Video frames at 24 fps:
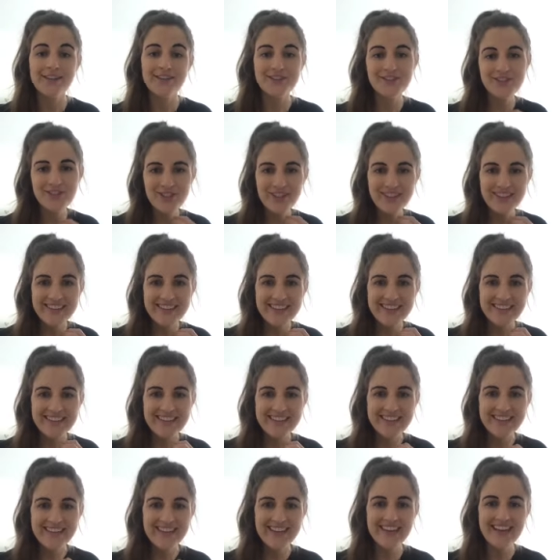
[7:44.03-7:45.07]

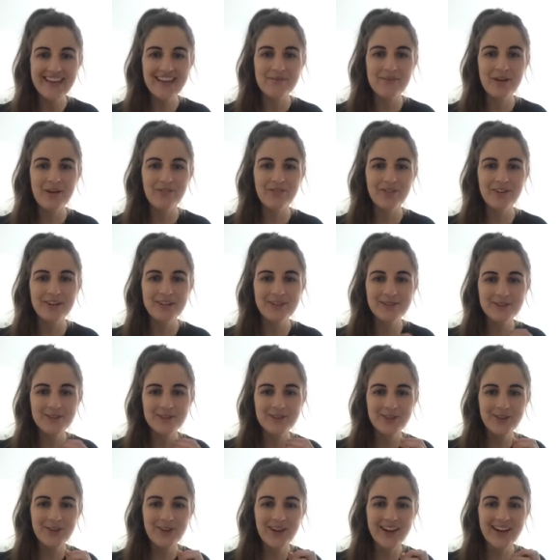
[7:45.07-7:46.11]
Julienne, and my friends will
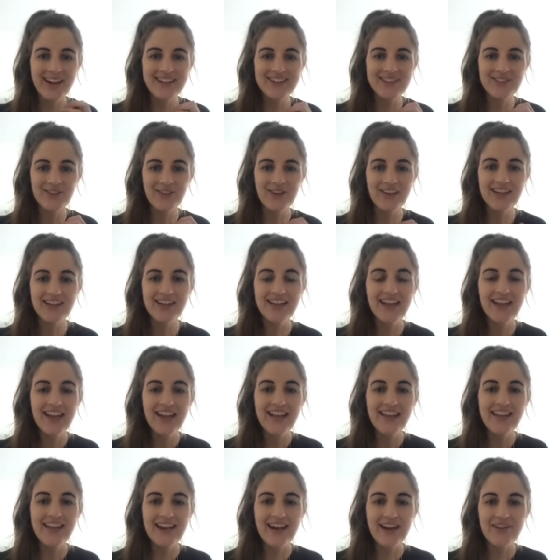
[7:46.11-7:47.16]
know as well,
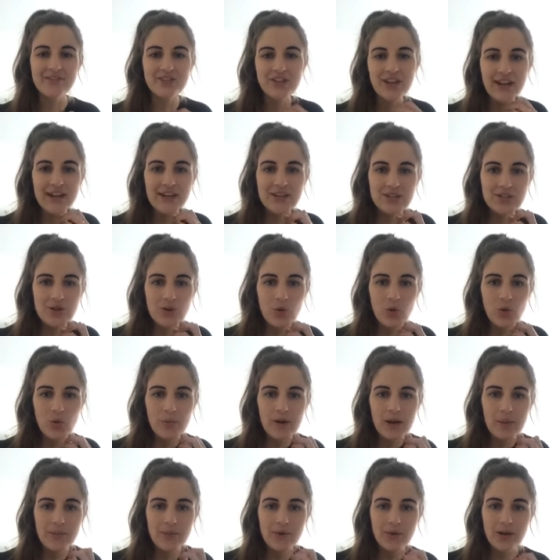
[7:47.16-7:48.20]
that I've changed all
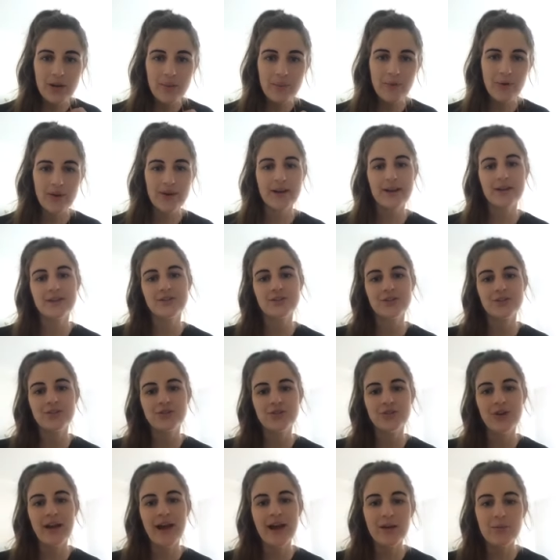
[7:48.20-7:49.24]
my beauty products
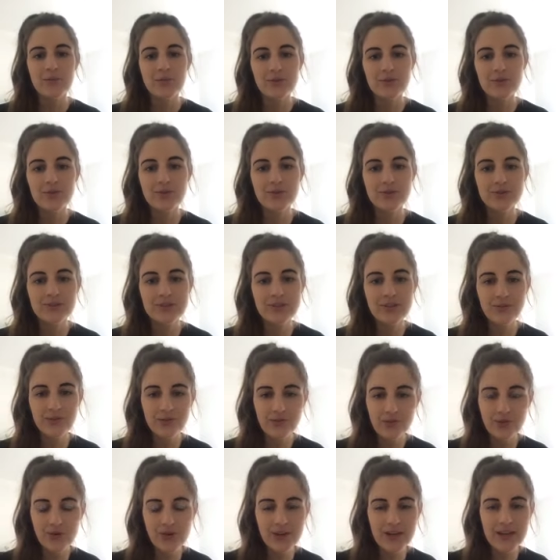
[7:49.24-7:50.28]
to animal cruelty
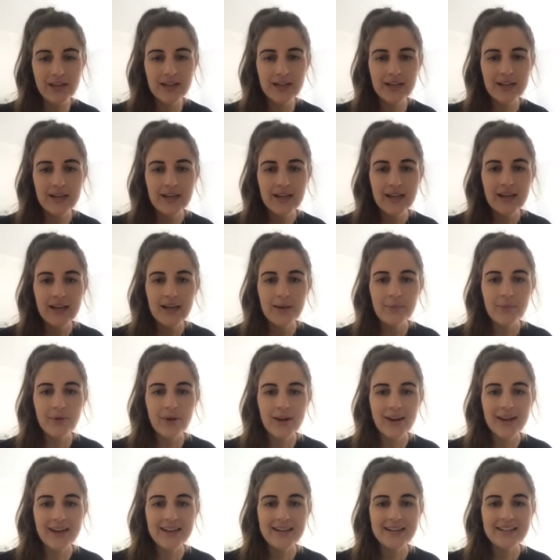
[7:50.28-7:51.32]
free
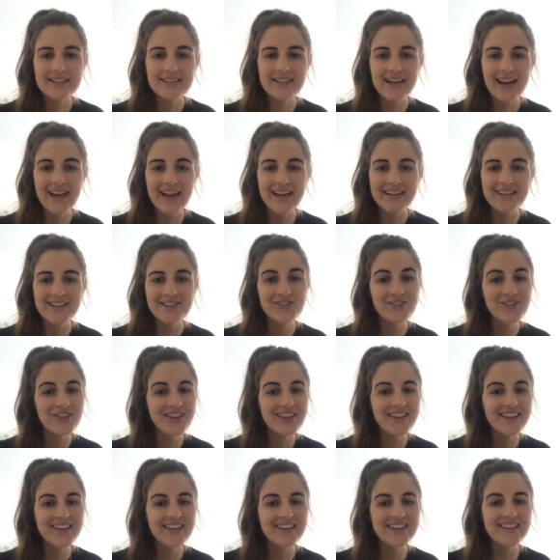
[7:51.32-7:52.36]
products, and
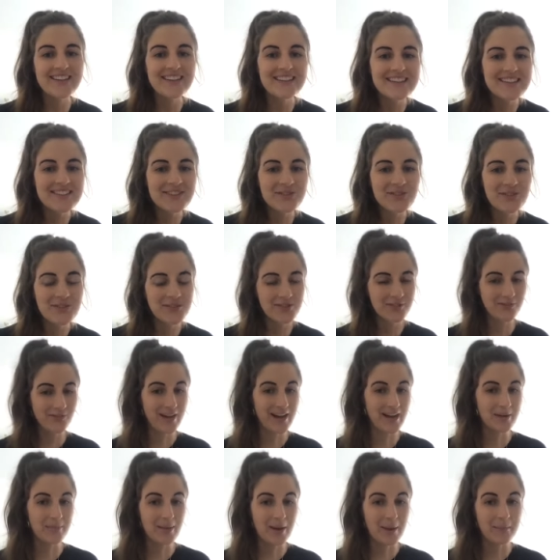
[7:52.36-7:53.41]
Julienne is
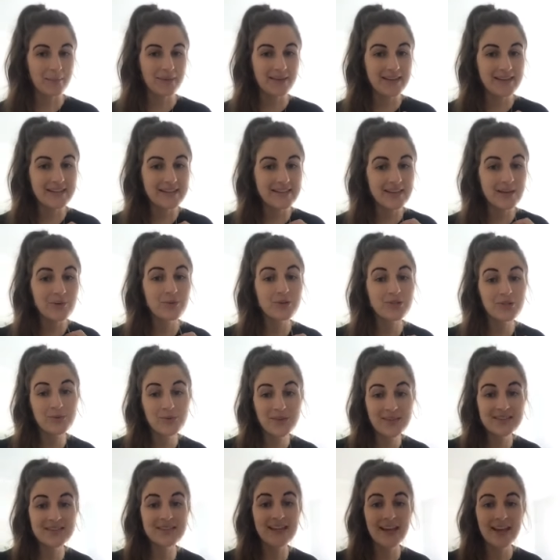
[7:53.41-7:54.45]
certified by PETA, which
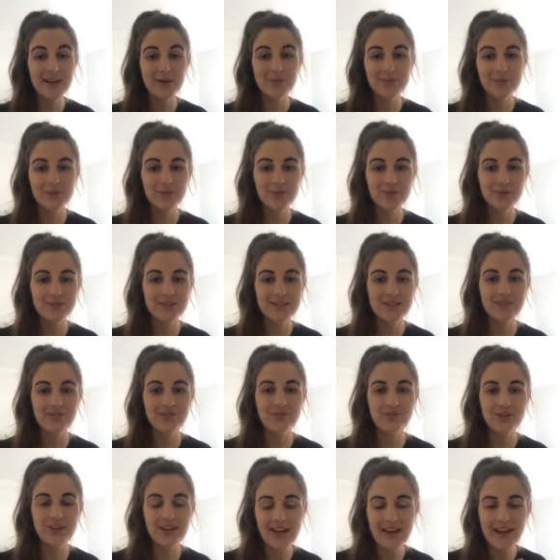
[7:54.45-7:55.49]
means they're animal cruelty
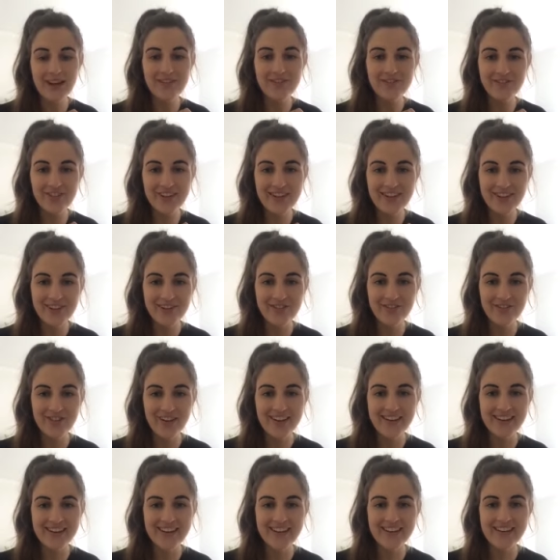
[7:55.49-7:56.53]
free and vegan
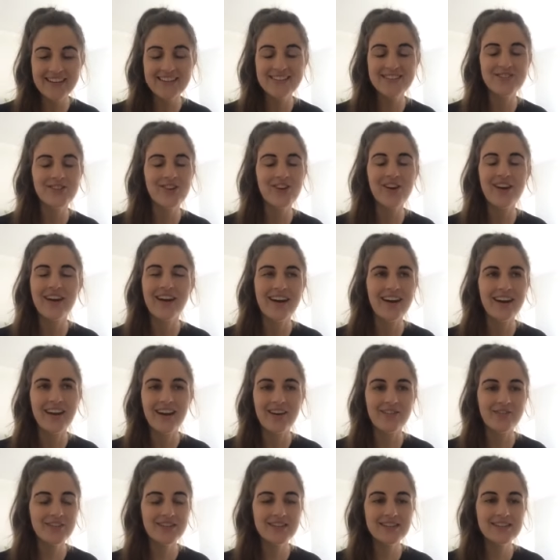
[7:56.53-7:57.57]
friendly, so I
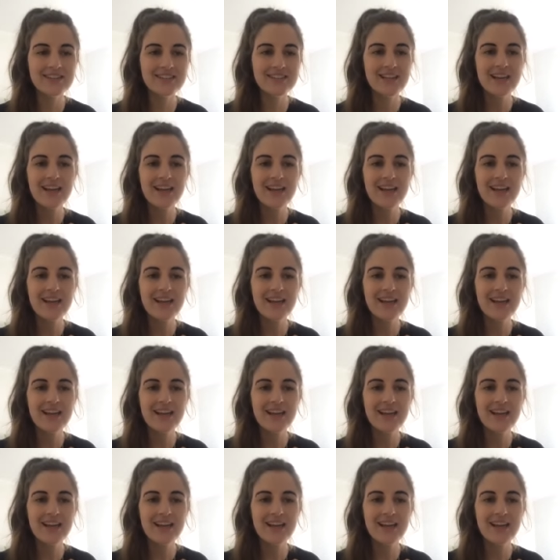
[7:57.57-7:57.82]
love it.